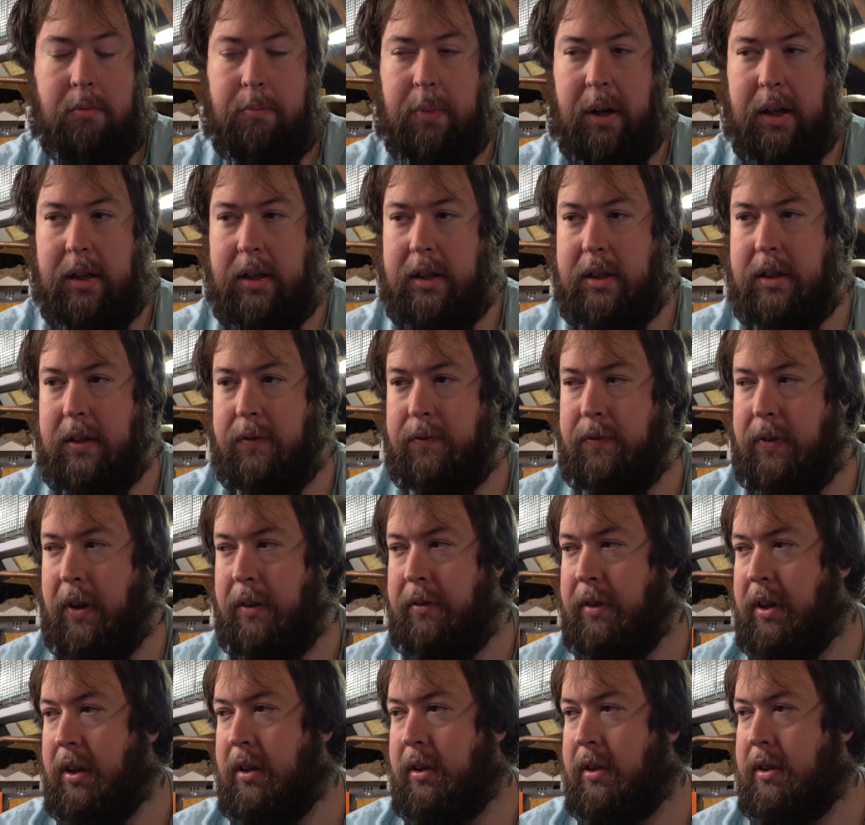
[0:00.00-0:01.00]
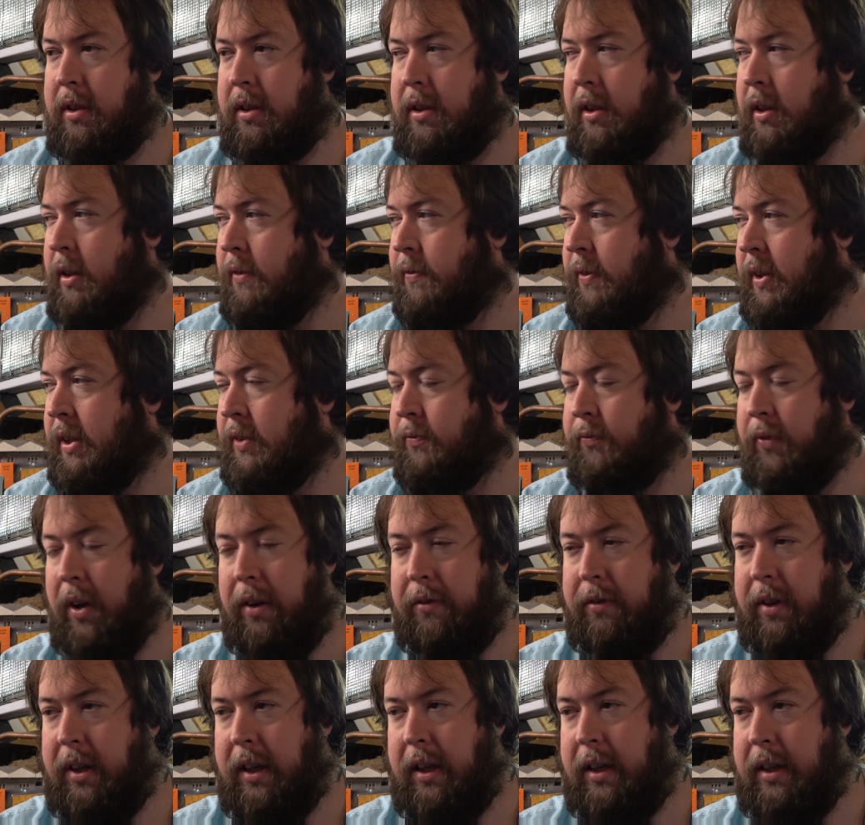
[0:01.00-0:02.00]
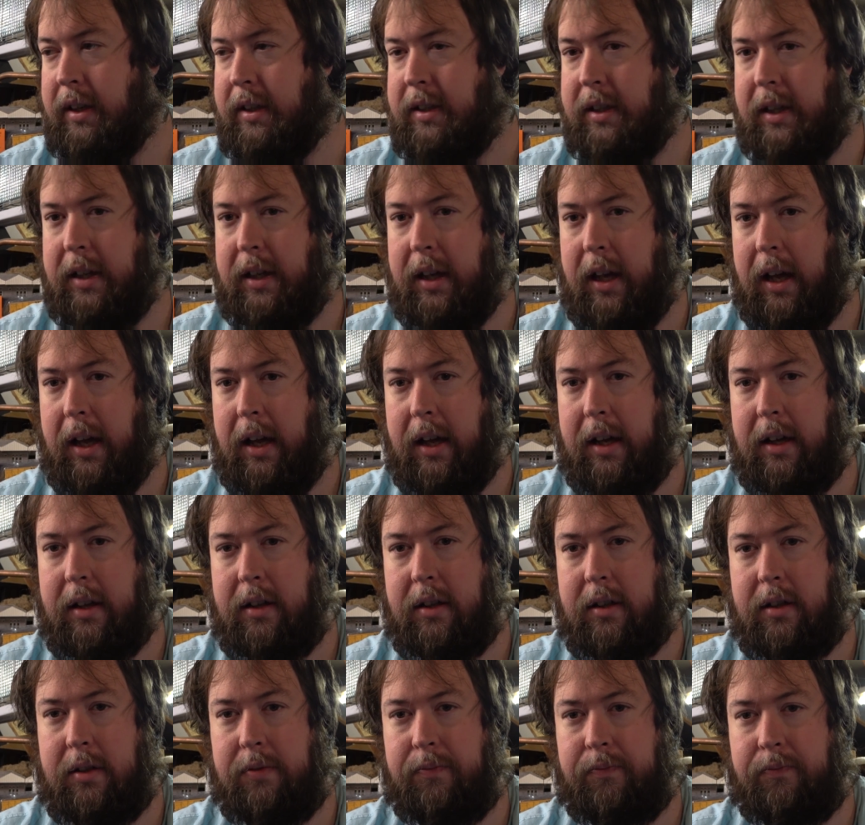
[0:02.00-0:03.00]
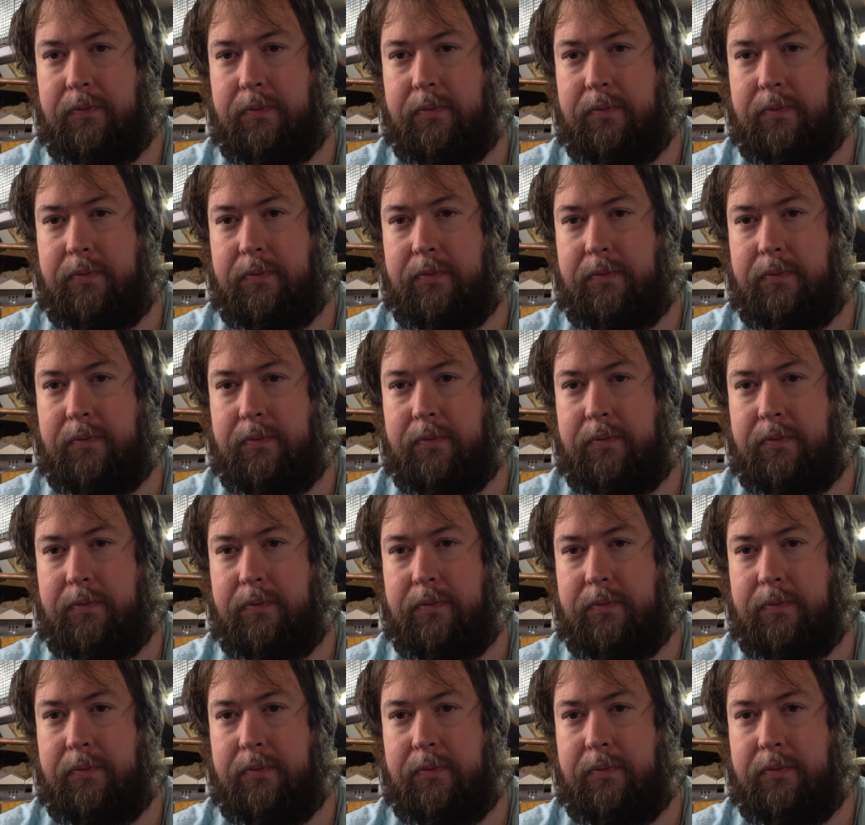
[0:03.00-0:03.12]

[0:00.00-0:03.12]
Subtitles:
But it's a very good service, very easy and